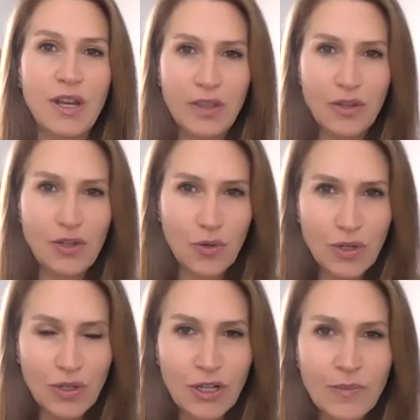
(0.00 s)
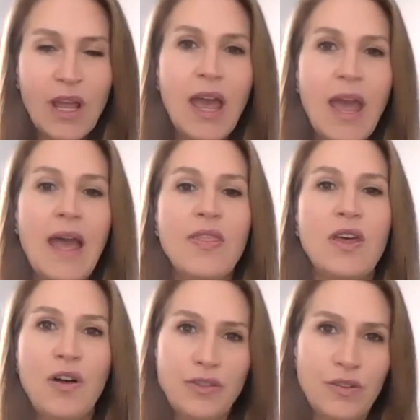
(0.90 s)
in the short term, and then
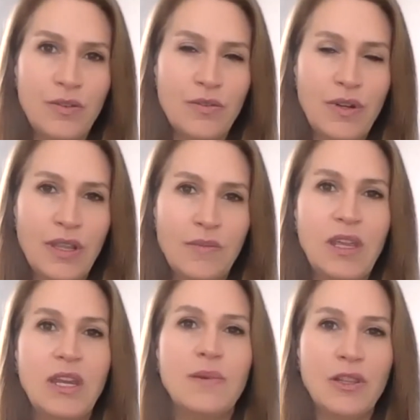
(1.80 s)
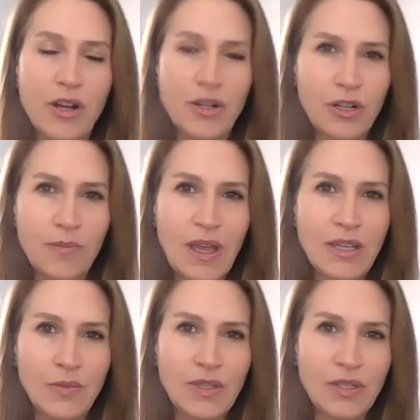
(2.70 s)
also in the medium and long term
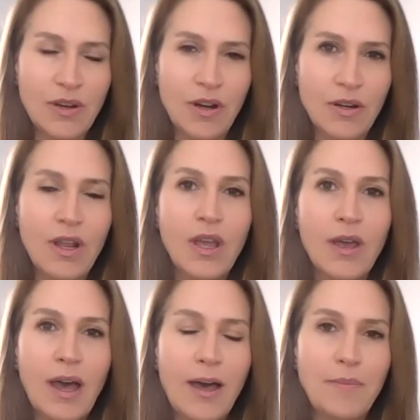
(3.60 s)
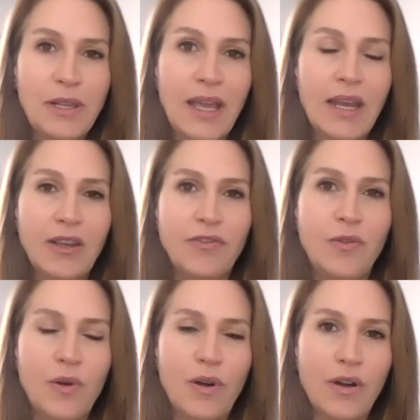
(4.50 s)
as we start planning
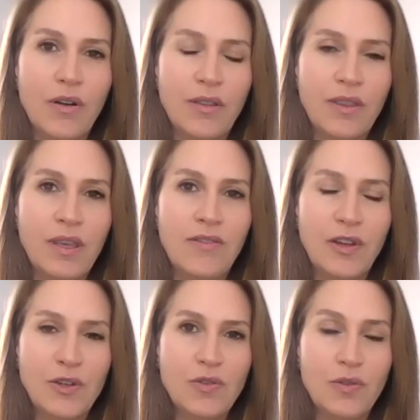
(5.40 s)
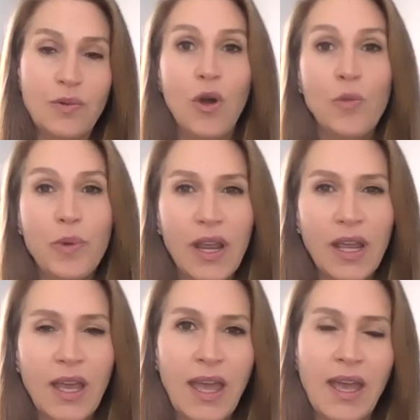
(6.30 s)
for the eventual
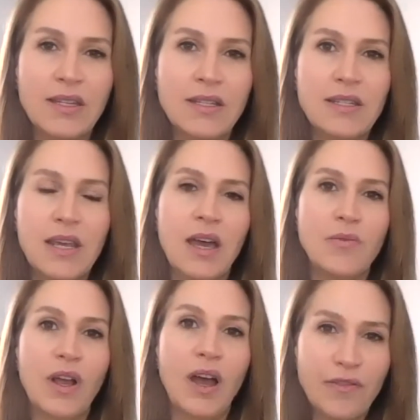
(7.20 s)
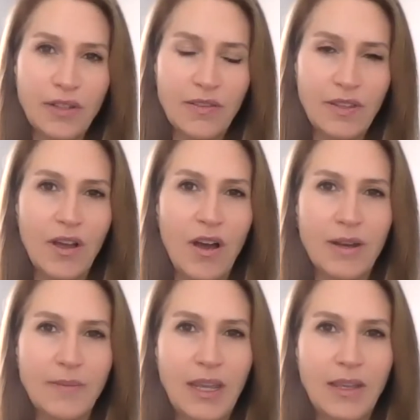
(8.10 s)
reopening and recovery of the
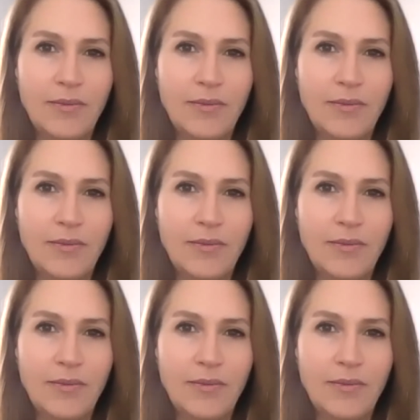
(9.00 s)
economy.